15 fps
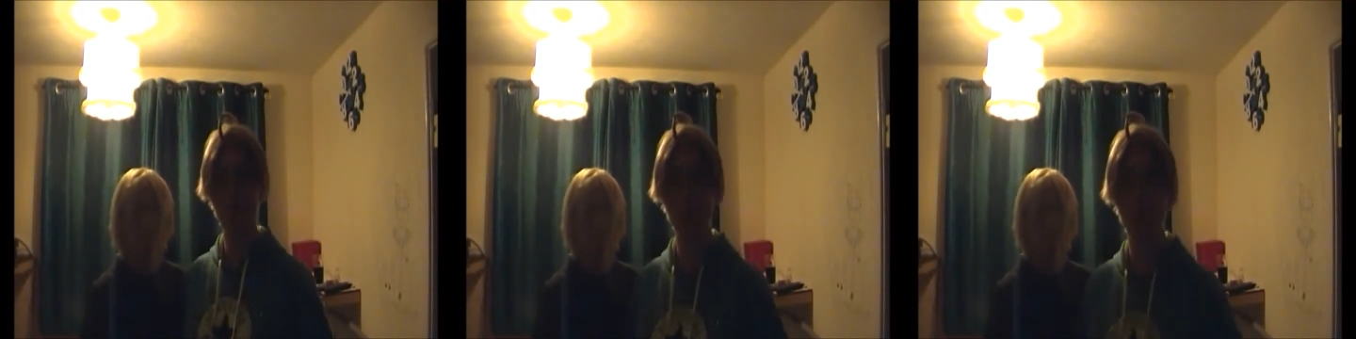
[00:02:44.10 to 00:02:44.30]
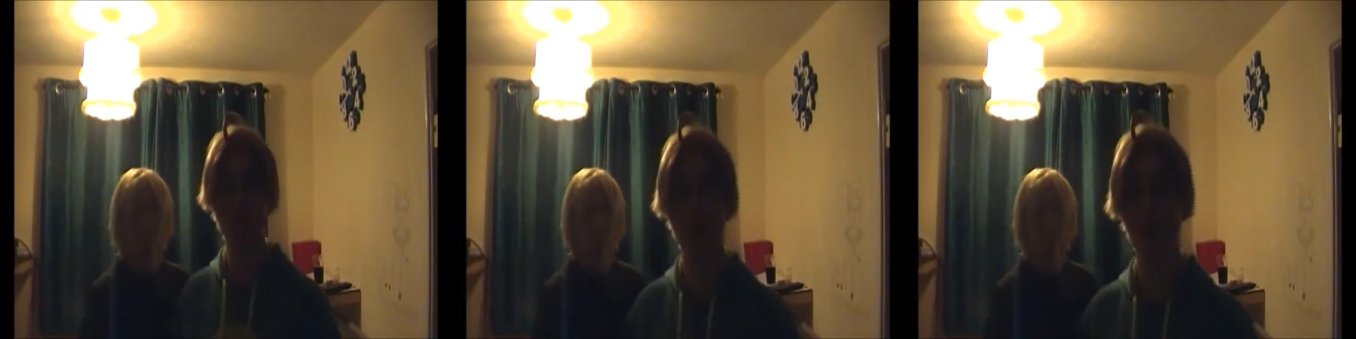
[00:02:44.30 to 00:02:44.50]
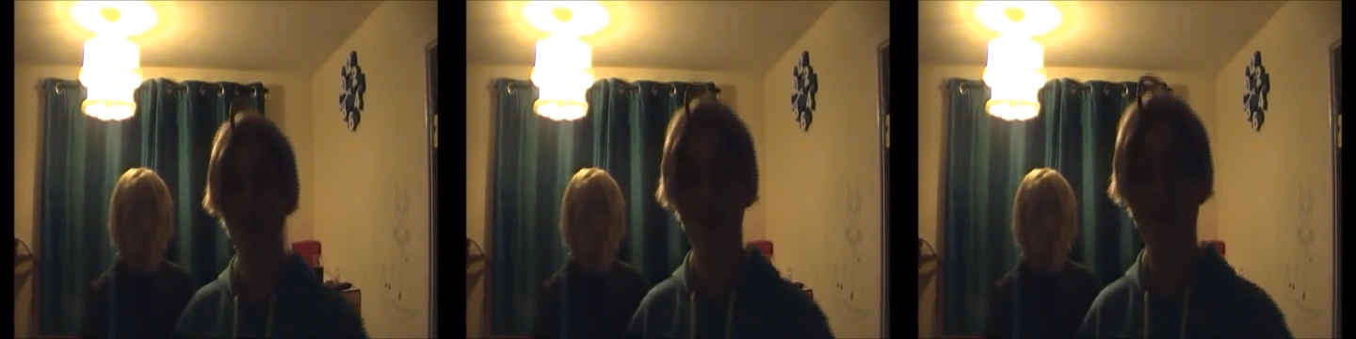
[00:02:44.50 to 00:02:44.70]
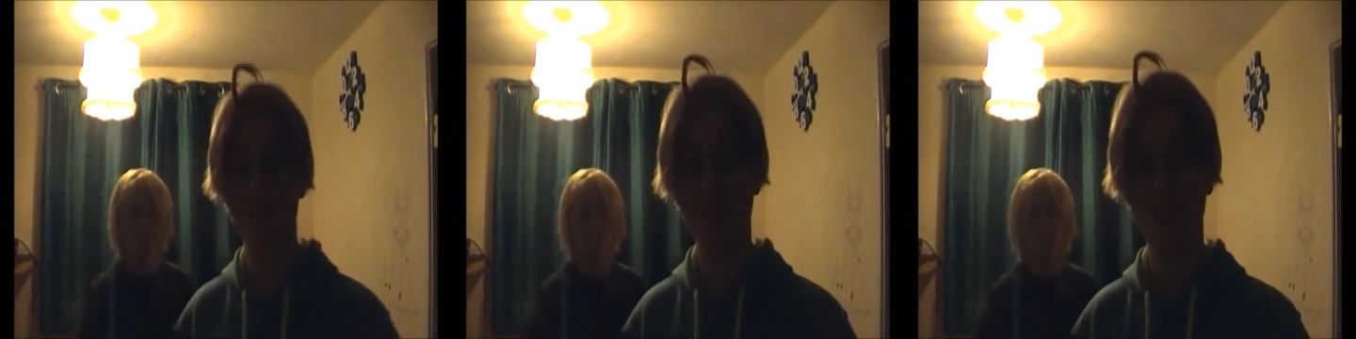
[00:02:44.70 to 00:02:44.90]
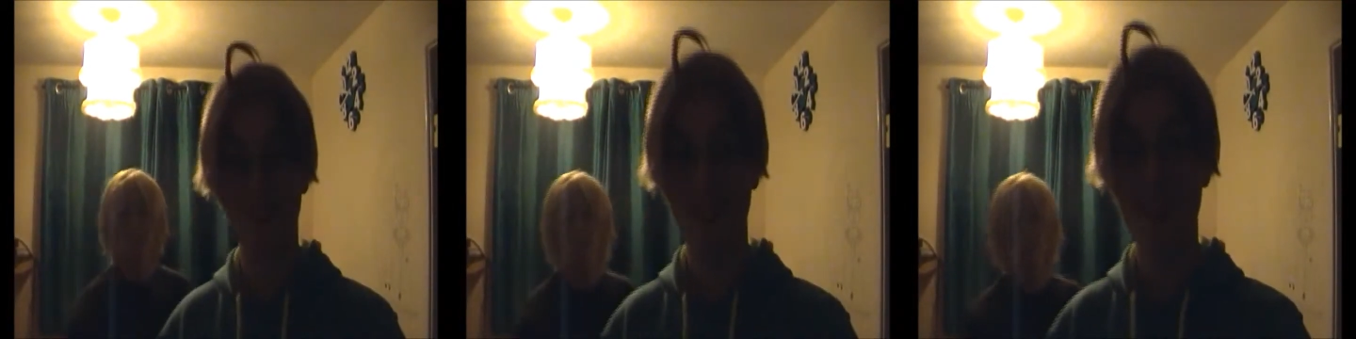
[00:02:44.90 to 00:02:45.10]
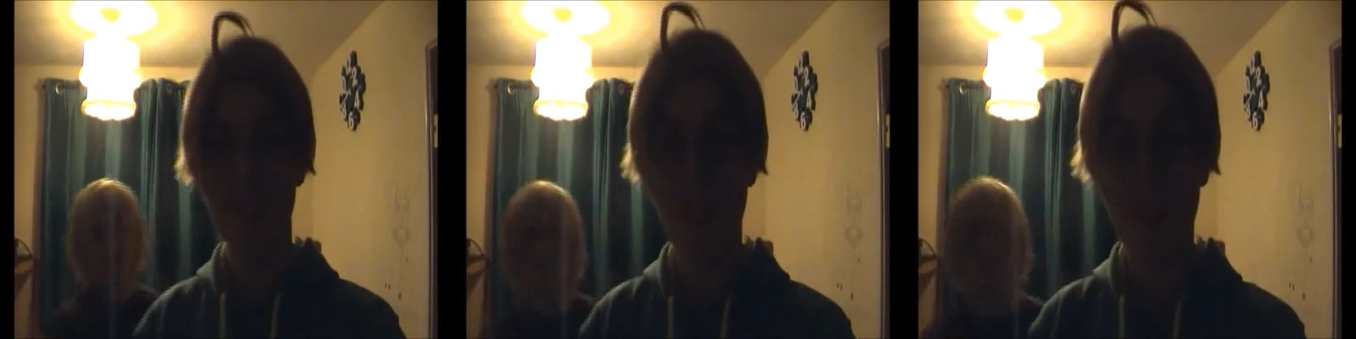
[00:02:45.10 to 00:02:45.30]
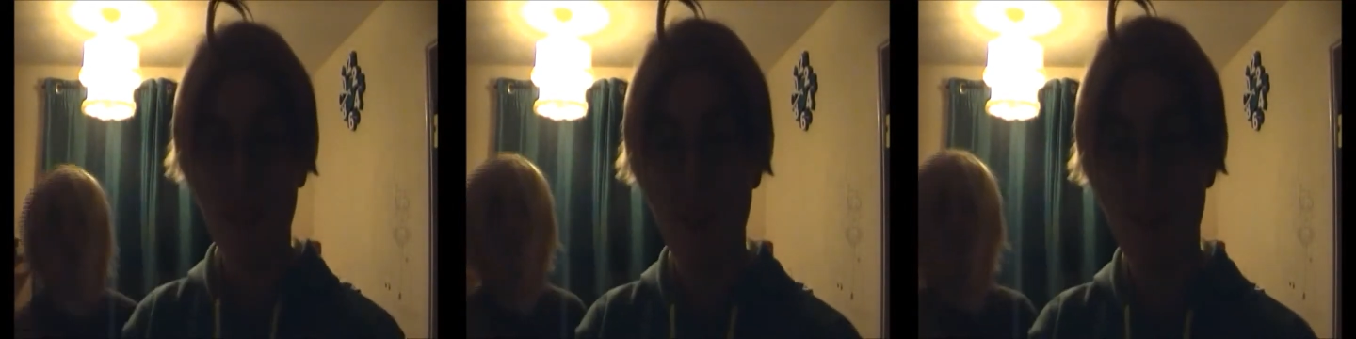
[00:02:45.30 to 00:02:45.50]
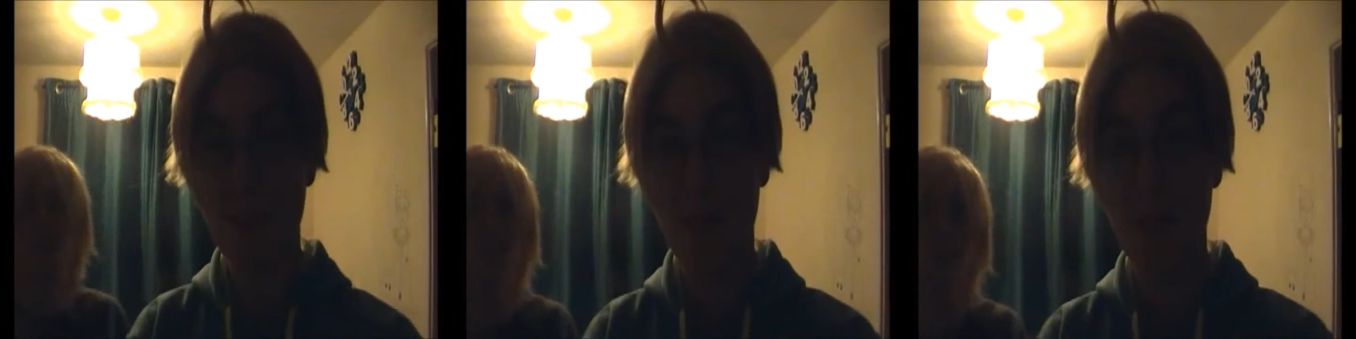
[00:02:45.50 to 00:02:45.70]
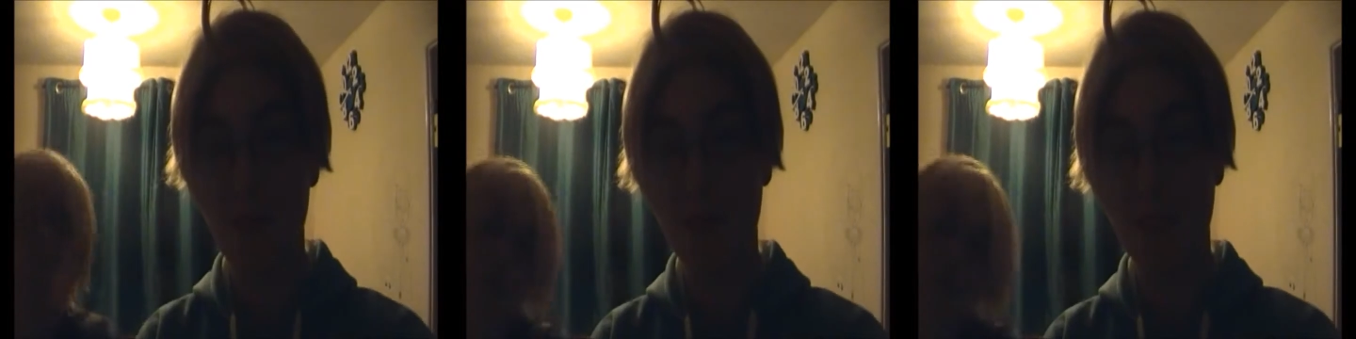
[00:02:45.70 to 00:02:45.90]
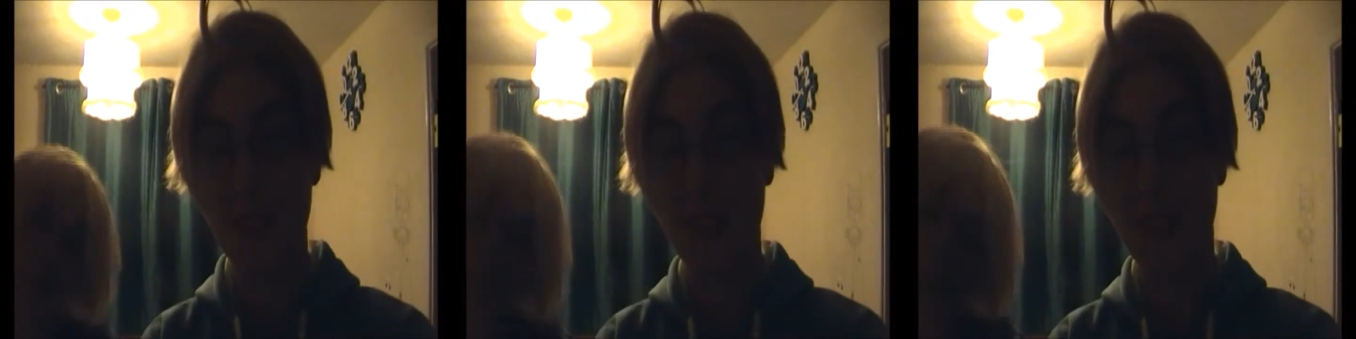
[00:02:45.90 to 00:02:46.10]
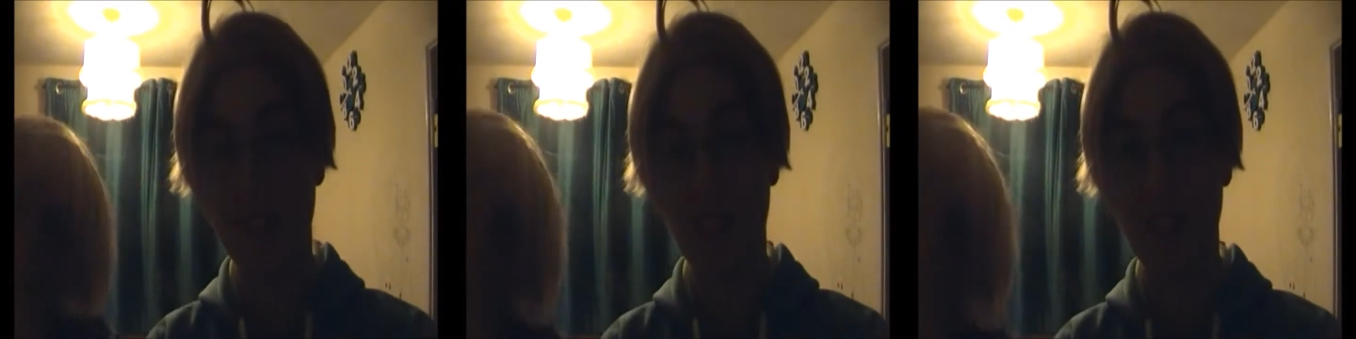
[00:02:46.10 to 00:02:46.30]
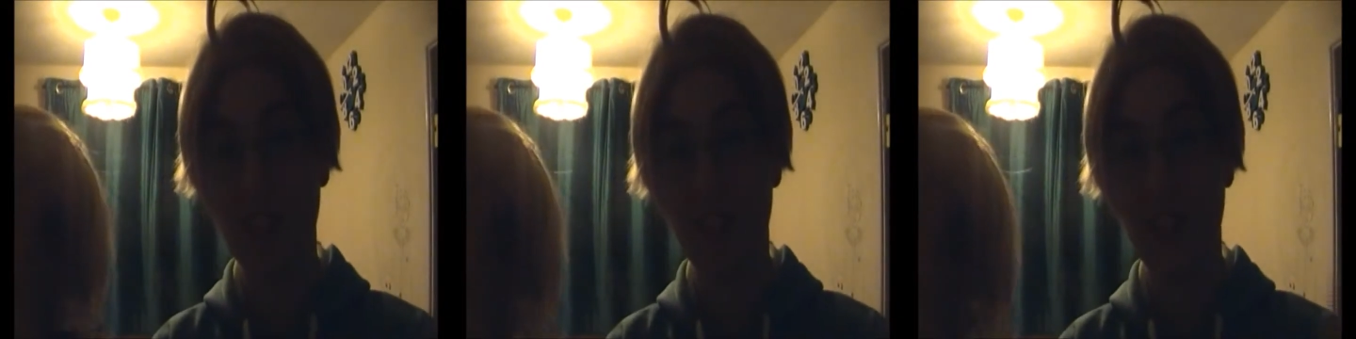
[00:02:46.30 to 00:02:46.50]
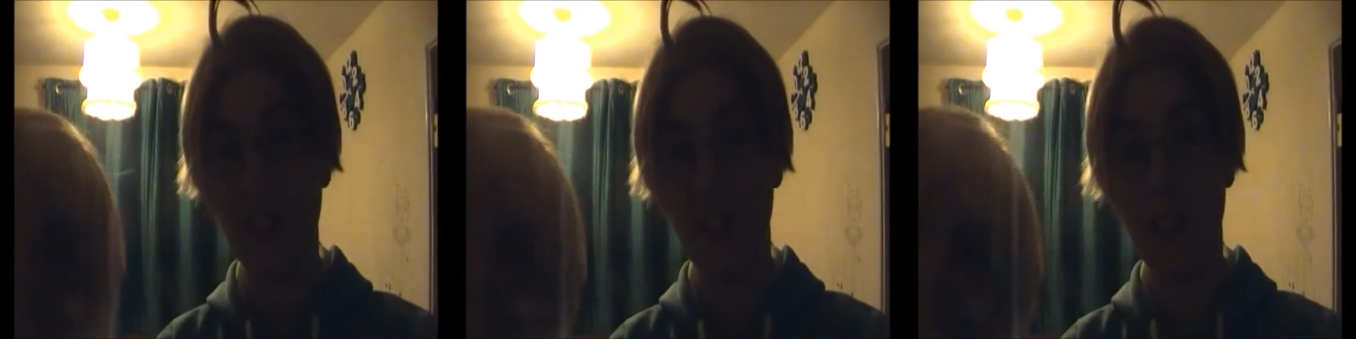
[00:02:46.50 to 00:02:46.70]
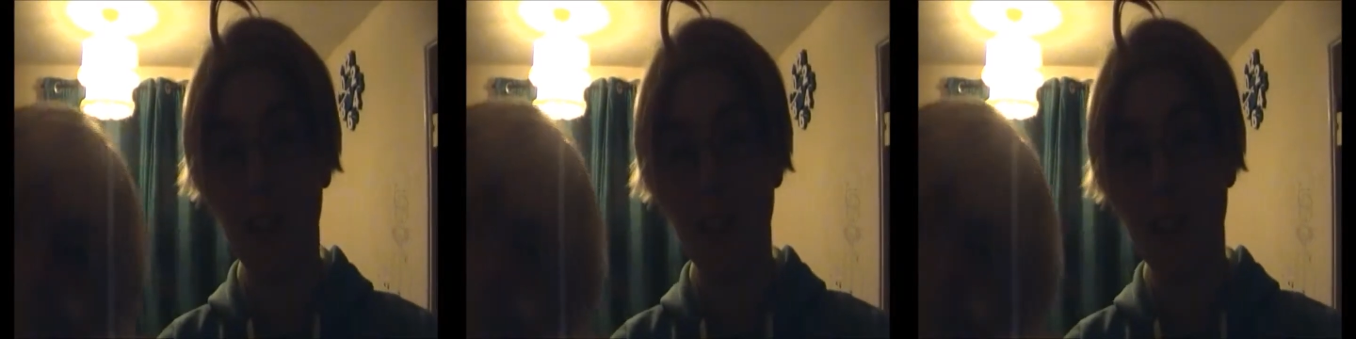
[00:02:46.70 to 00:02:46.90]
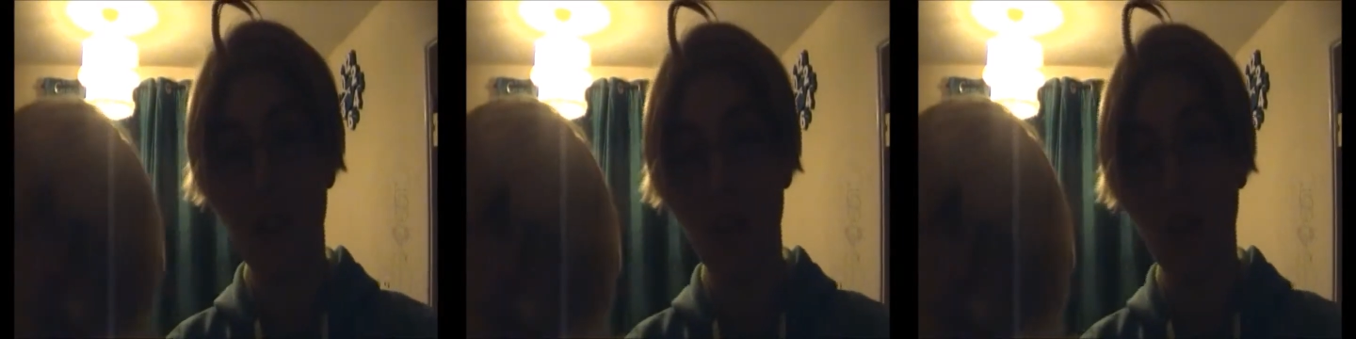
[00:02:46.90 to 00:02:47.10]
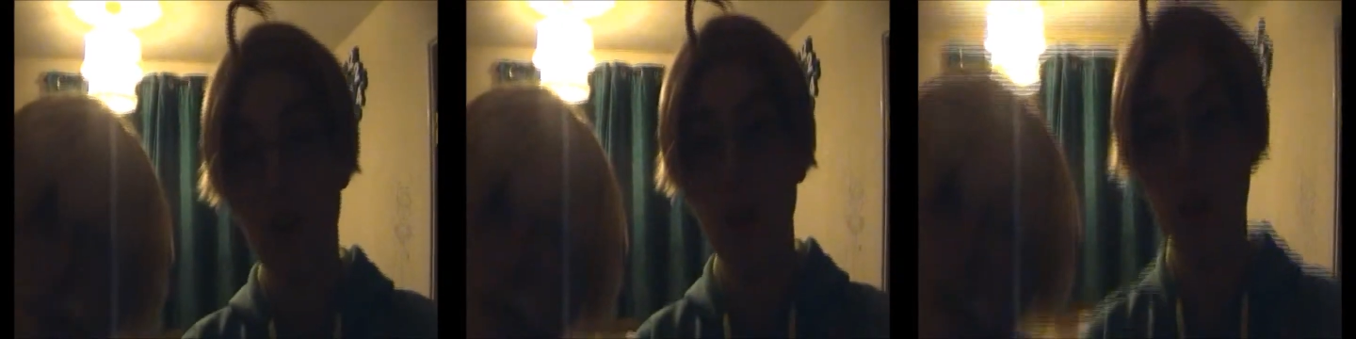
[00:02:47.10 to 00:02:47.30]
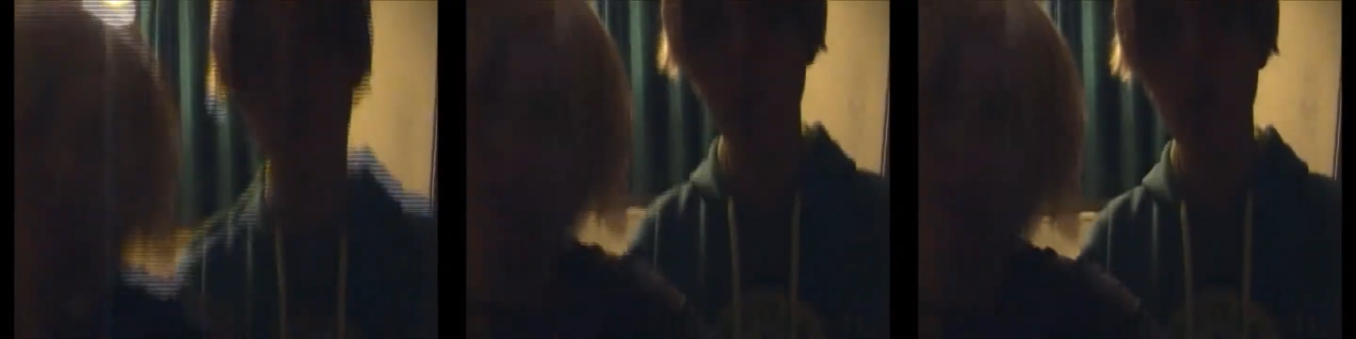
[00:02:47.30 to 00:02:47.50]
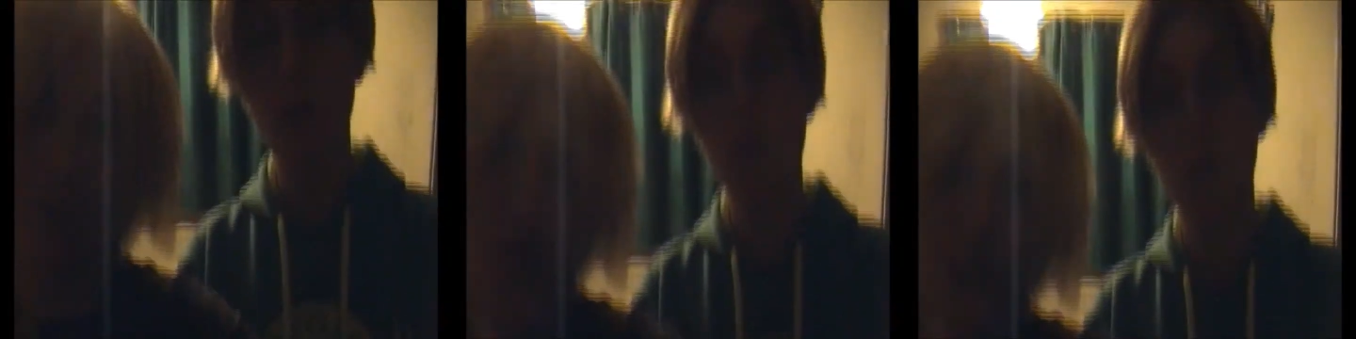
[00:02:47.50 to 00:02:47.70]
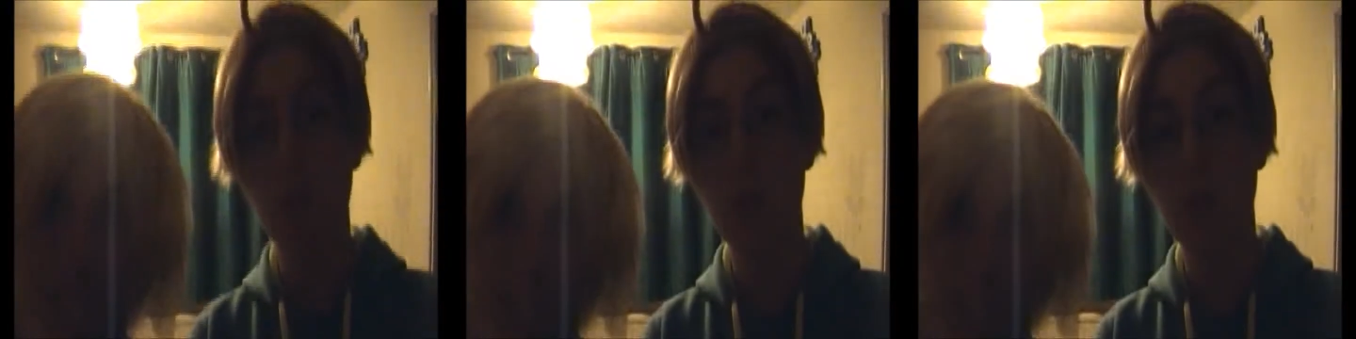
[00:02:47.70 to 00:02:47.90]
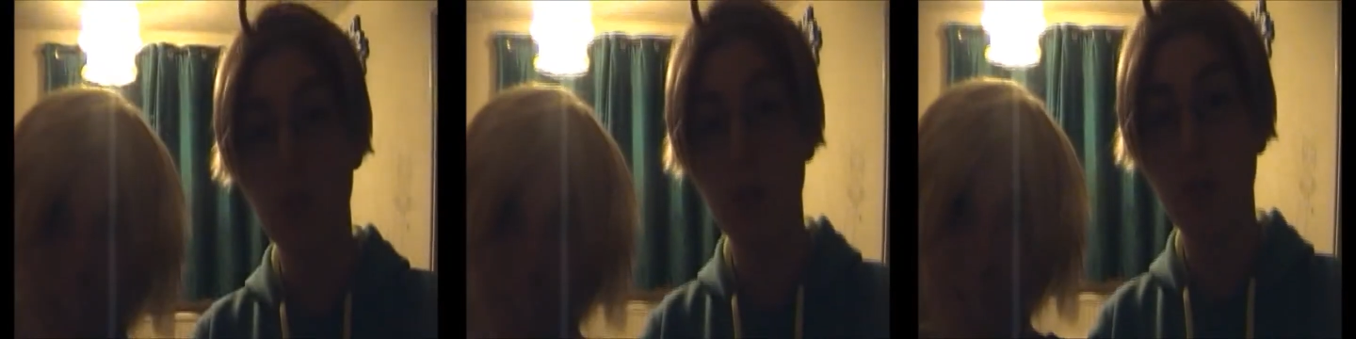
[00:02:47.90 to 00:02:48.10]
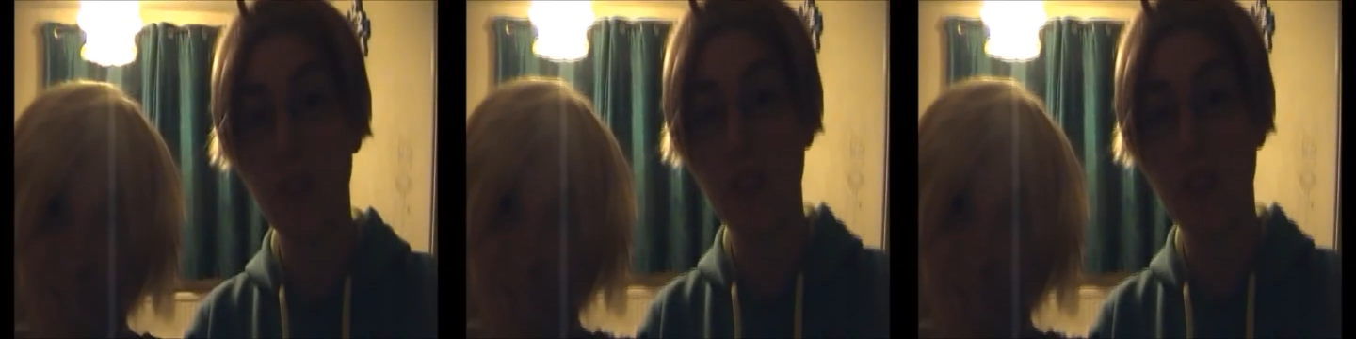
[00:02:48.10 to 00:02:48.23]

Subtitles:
[unreadable: no face in view]